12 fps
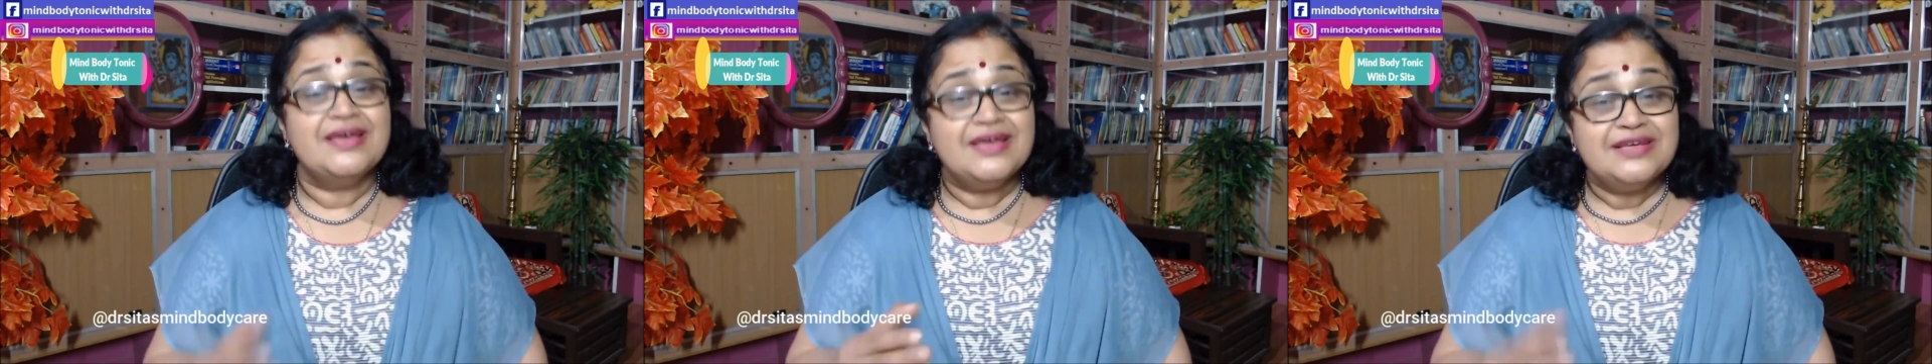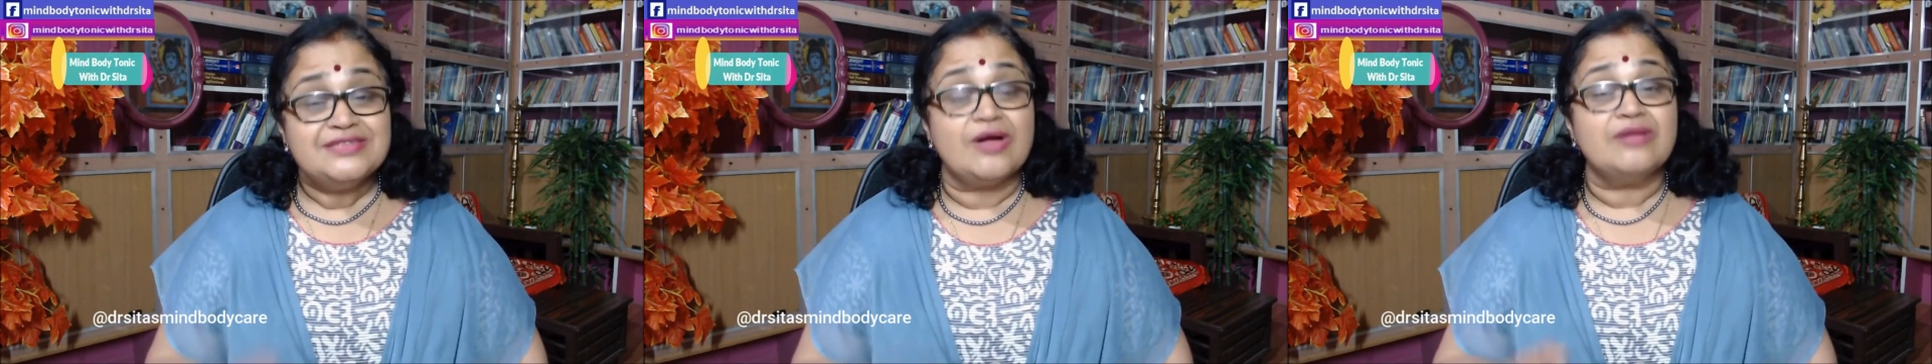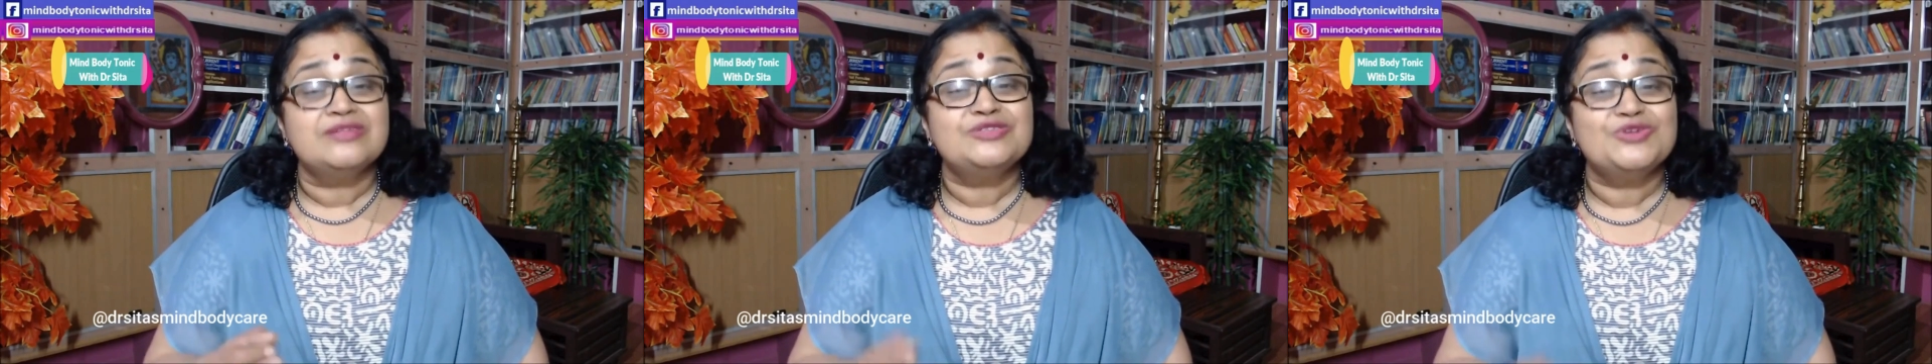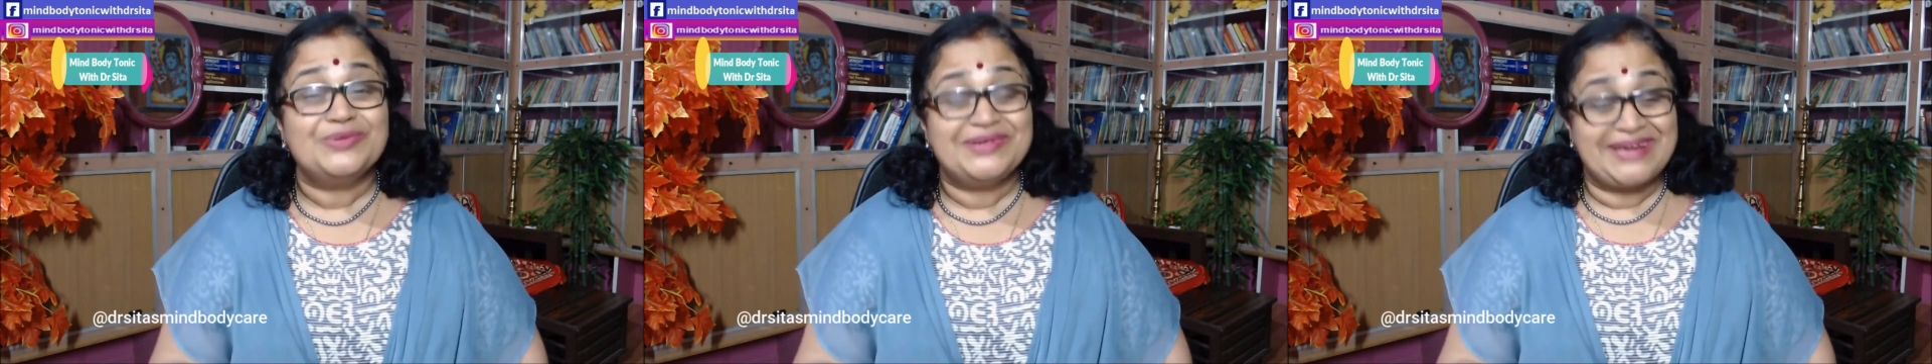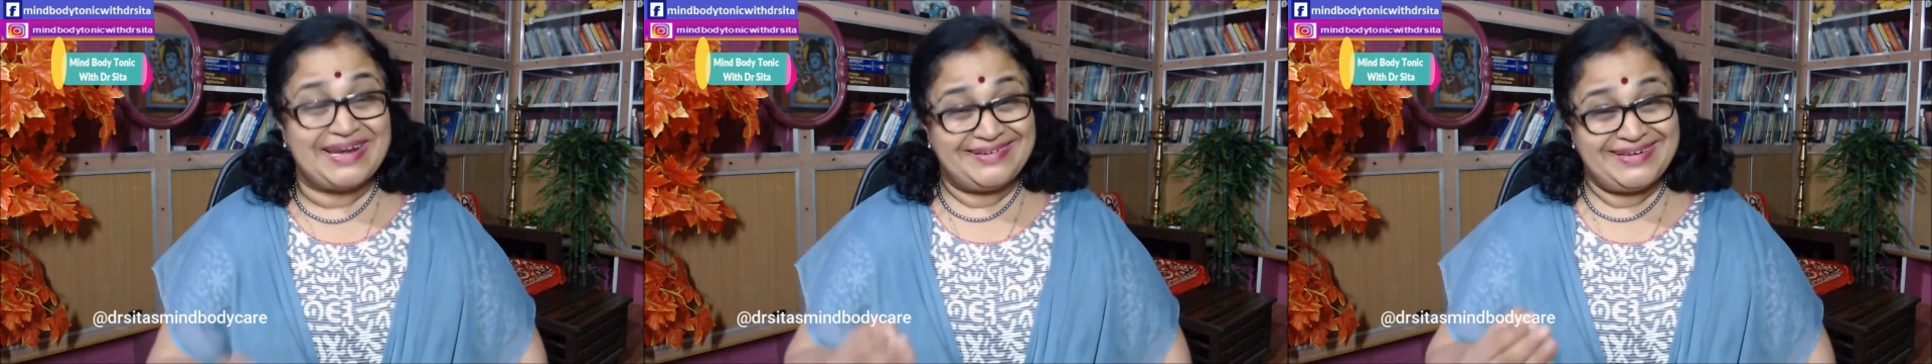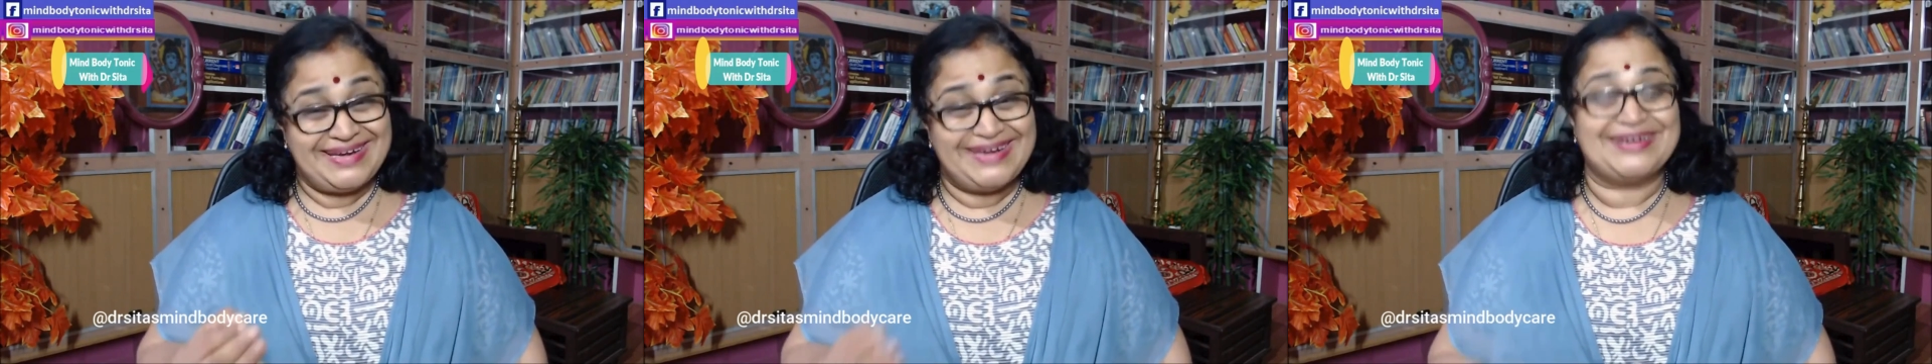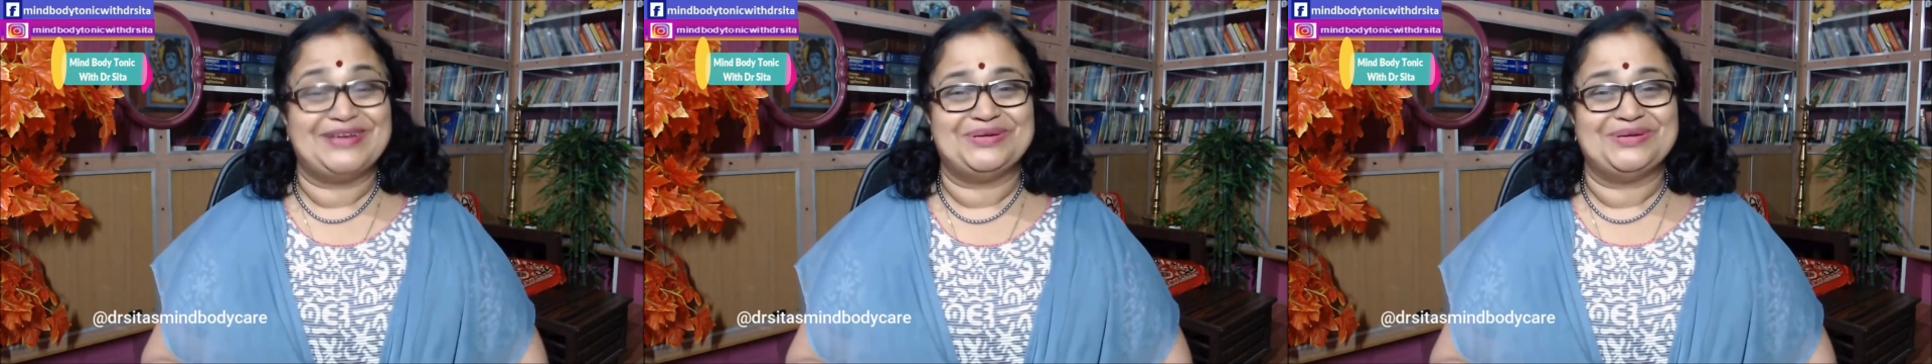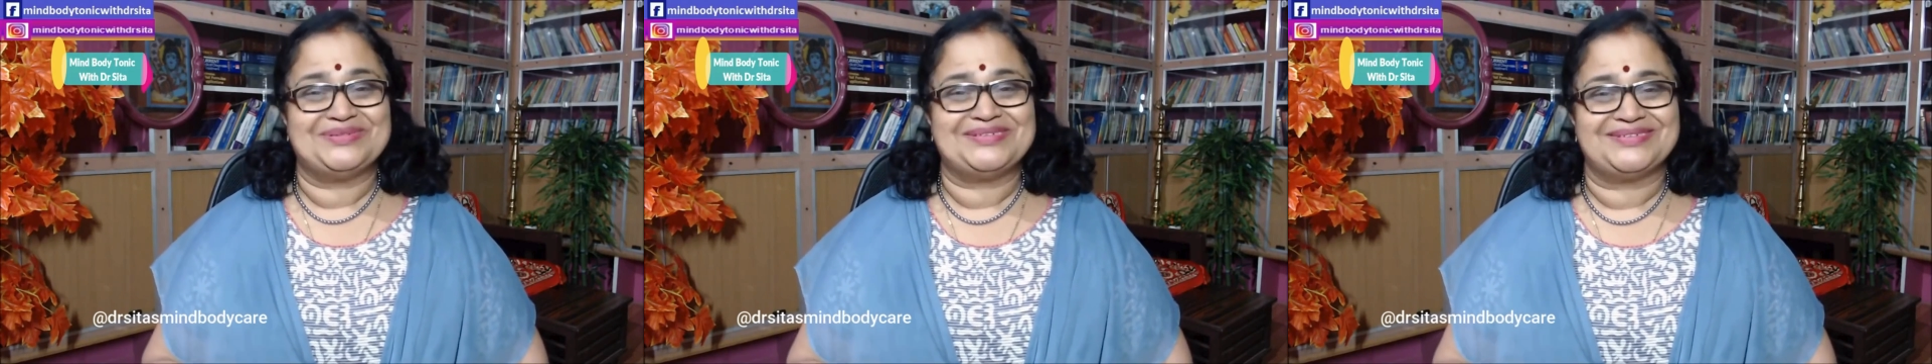is also greatly
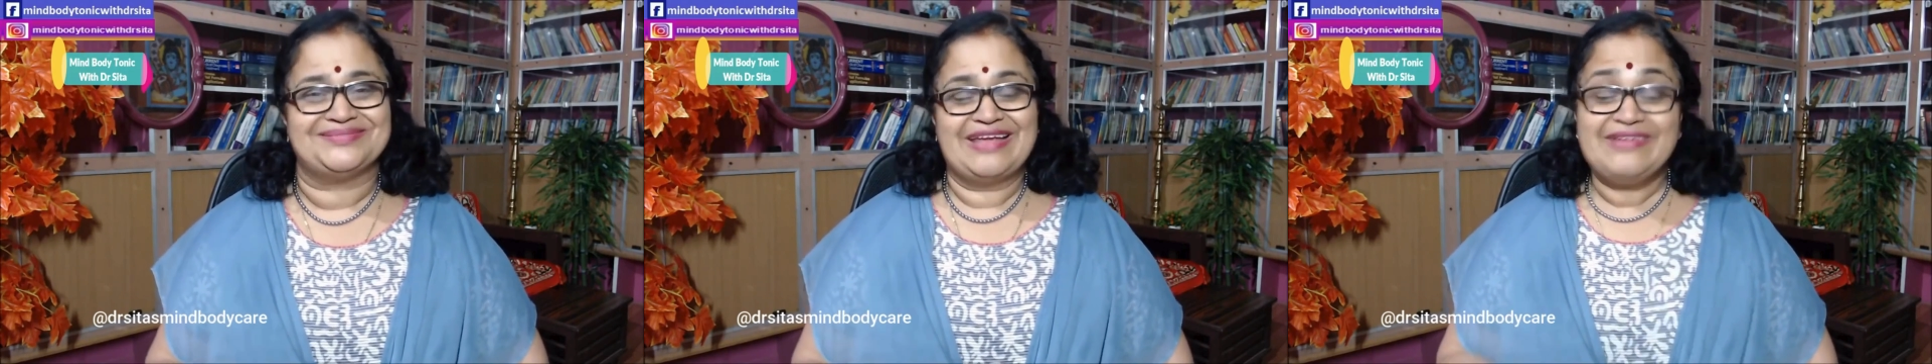reduced.